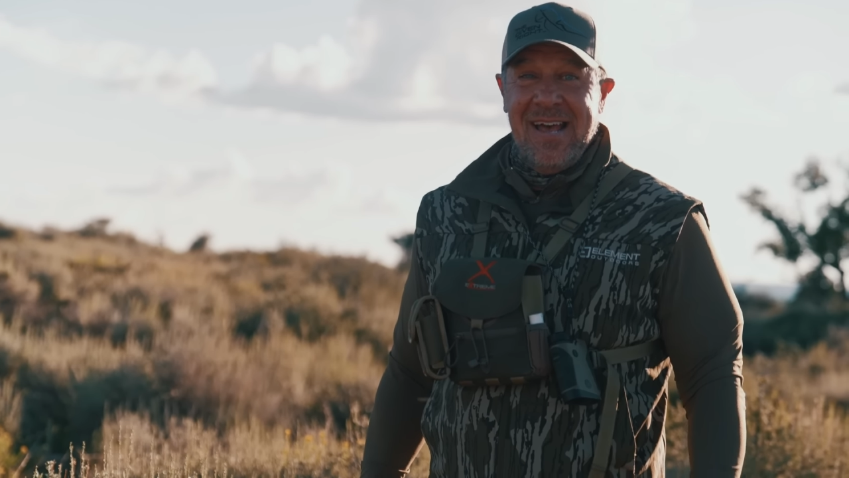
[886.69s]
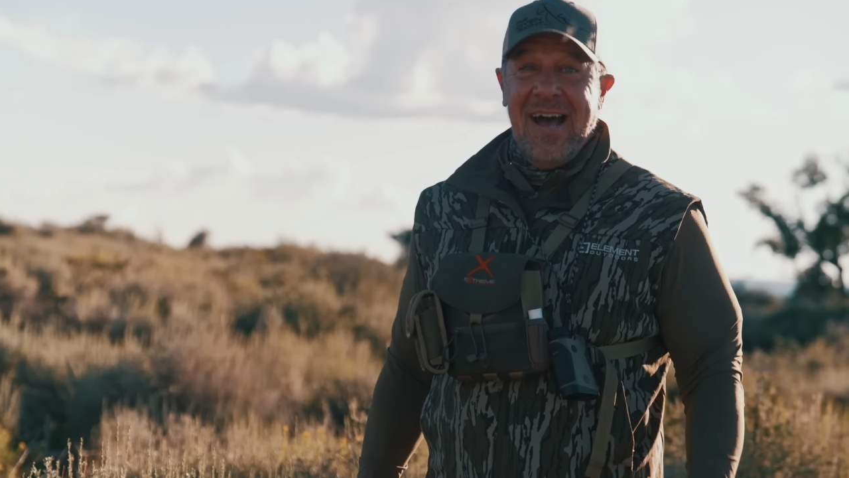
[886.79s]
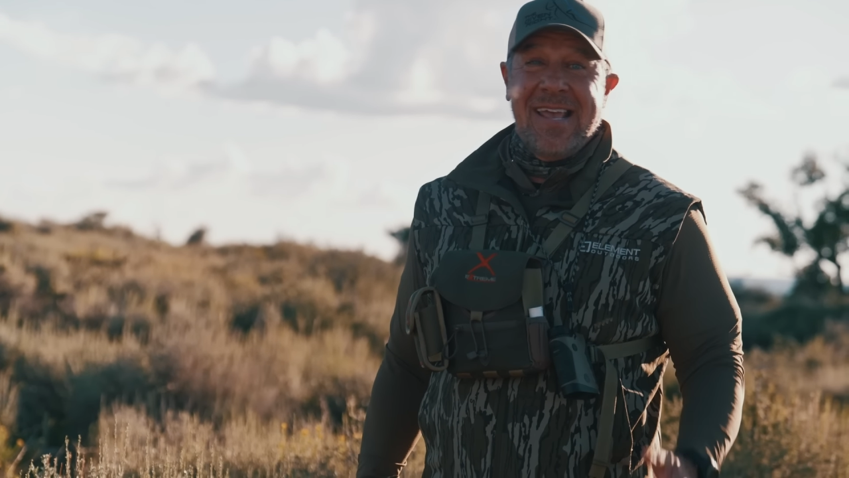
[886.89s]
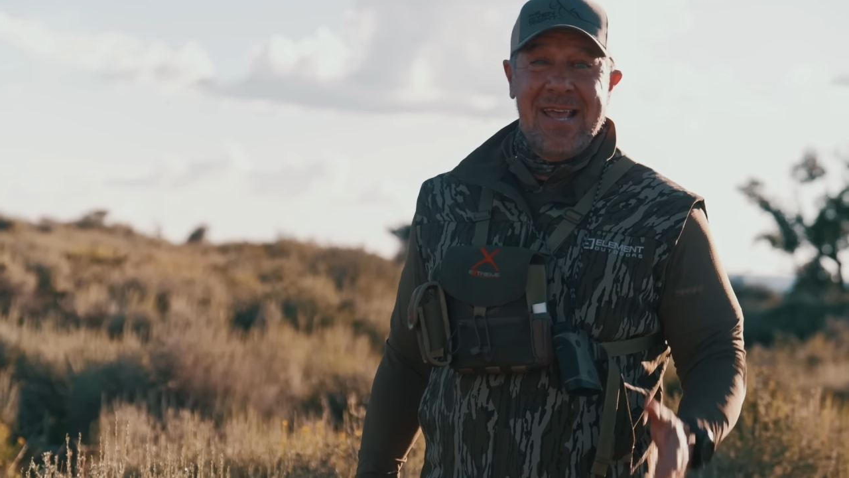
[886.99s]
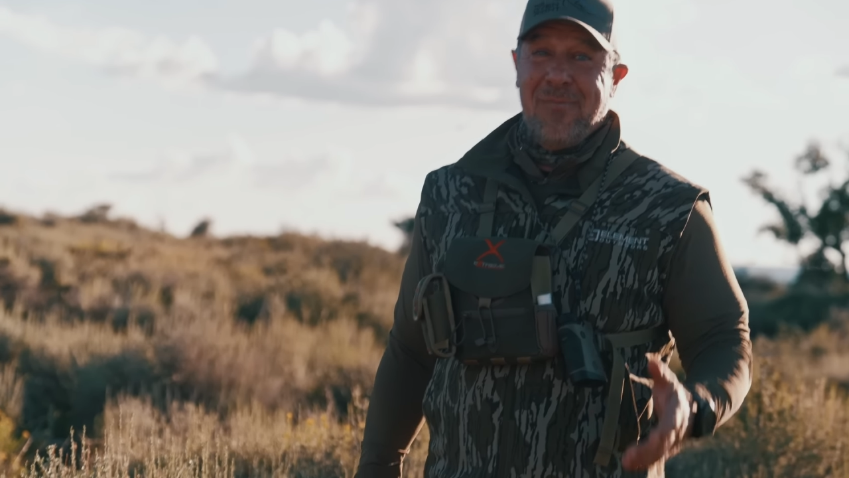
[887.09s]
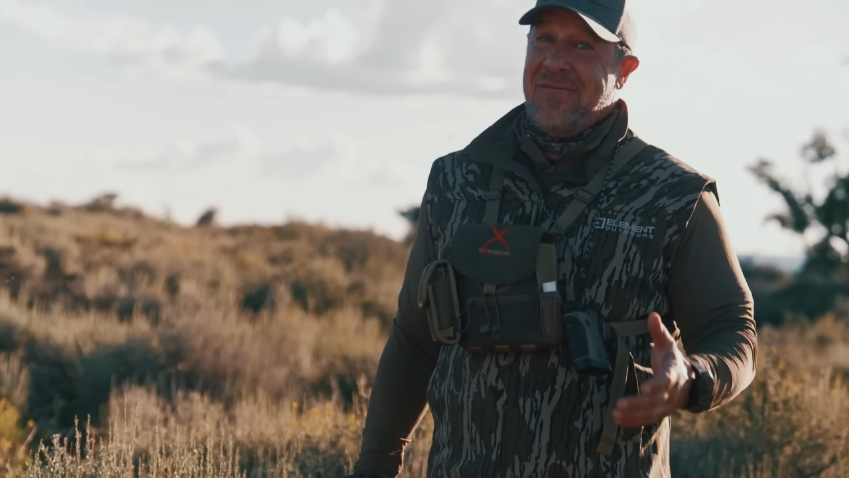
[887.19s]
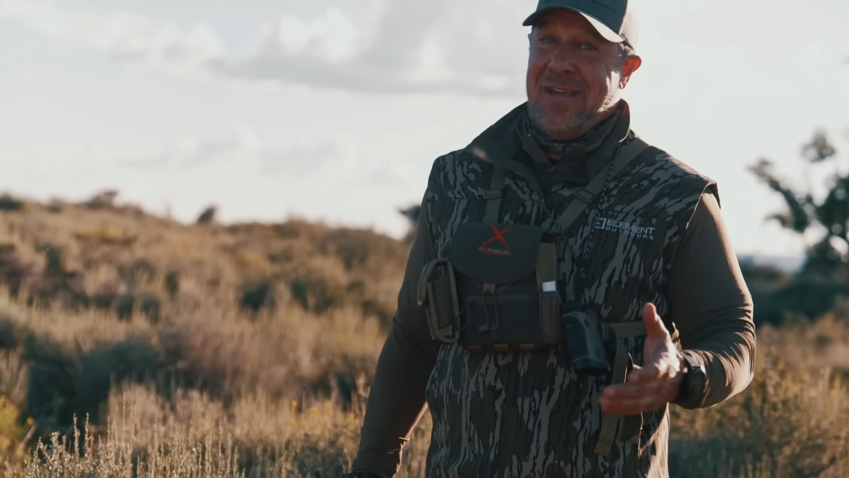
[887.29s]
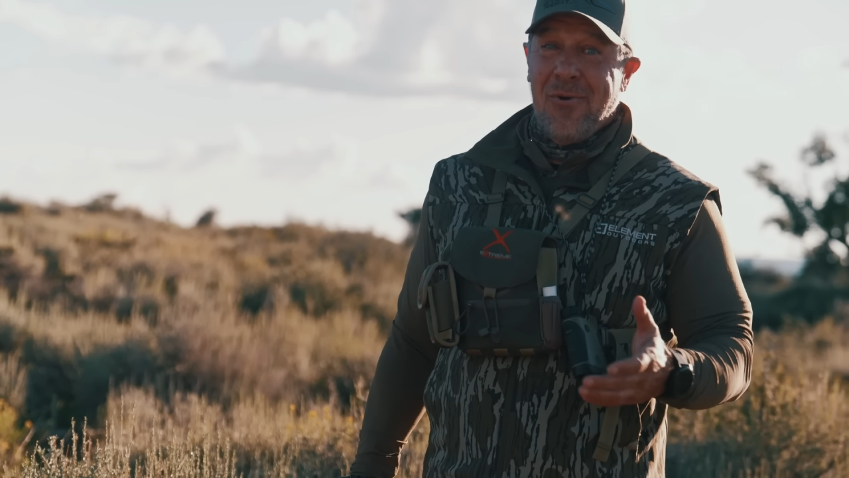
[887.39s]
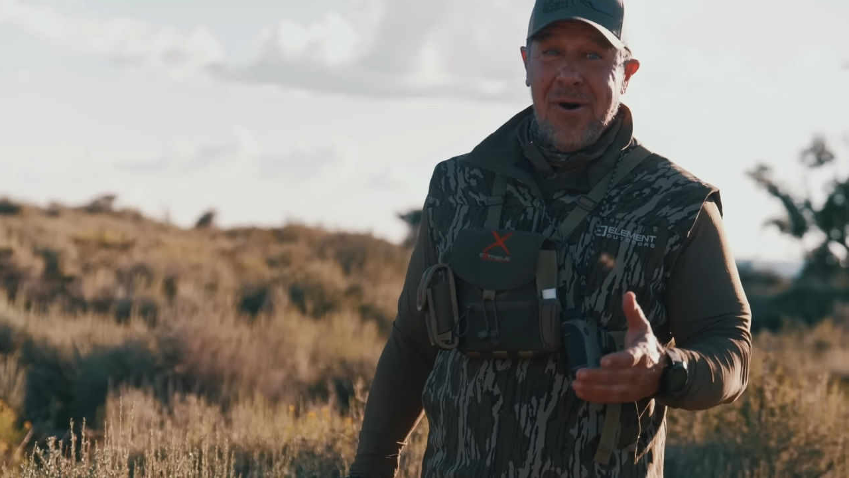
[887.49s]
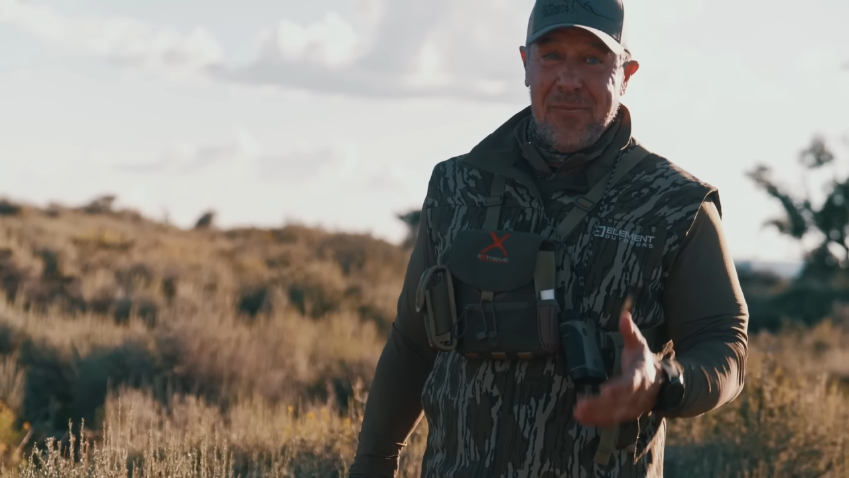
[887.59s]
I can't believe they
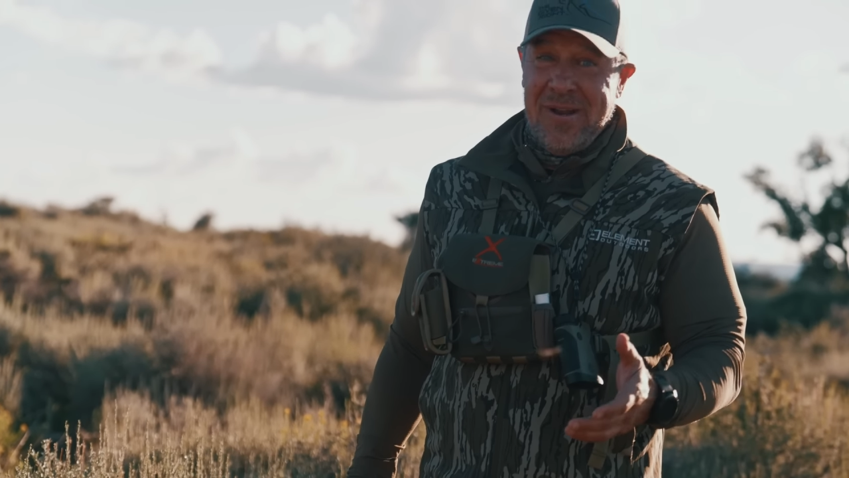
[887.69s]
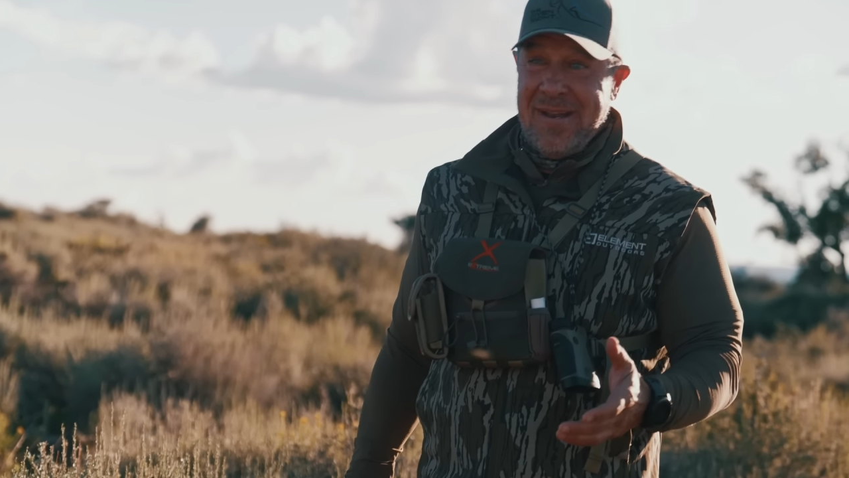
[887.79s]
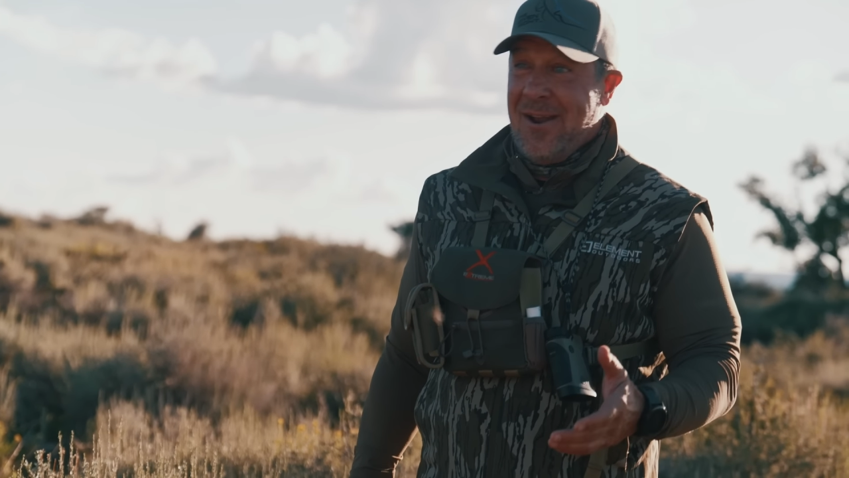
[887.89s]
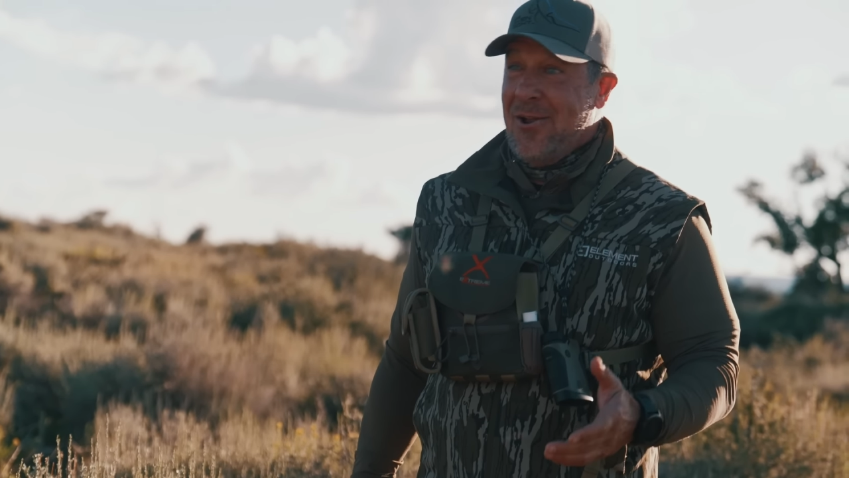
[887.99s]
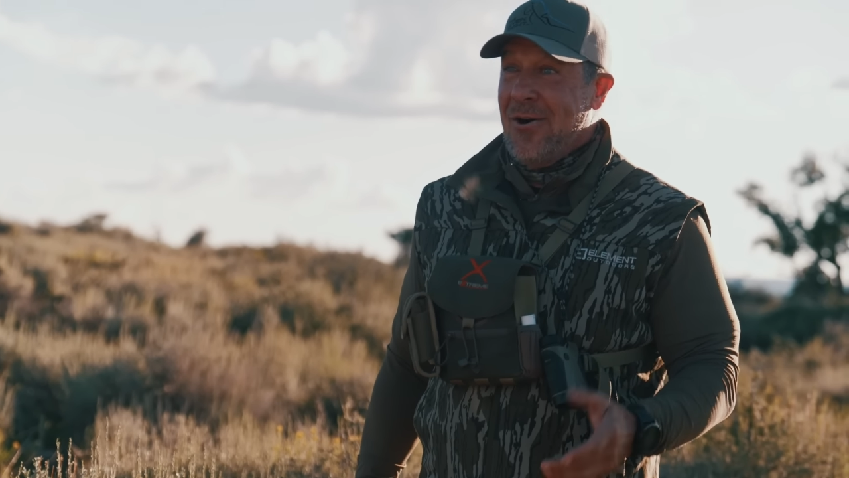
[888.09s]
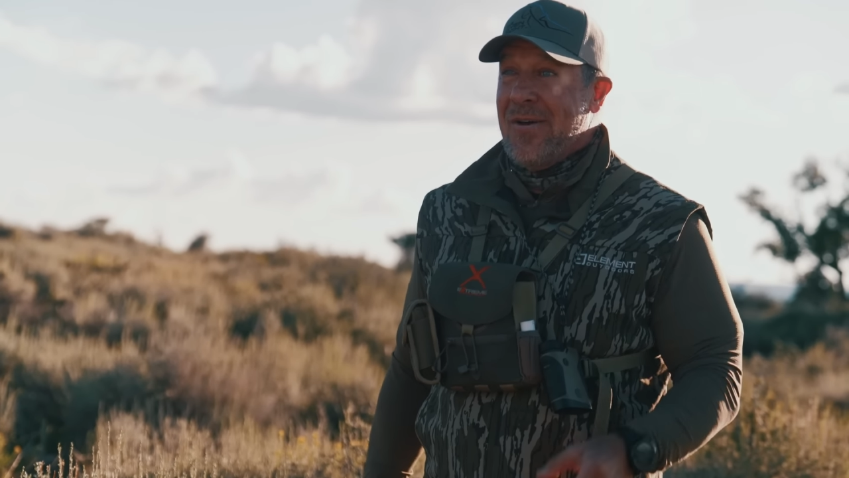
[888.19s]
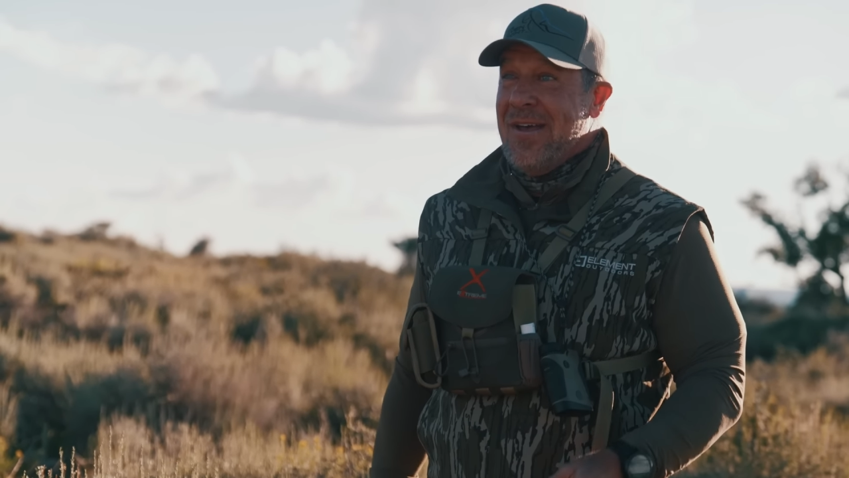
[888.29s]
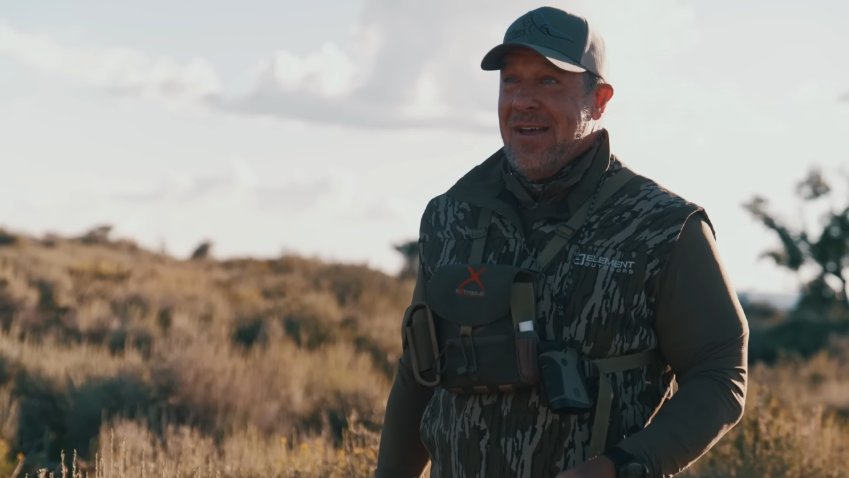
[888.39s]
cooperated that long.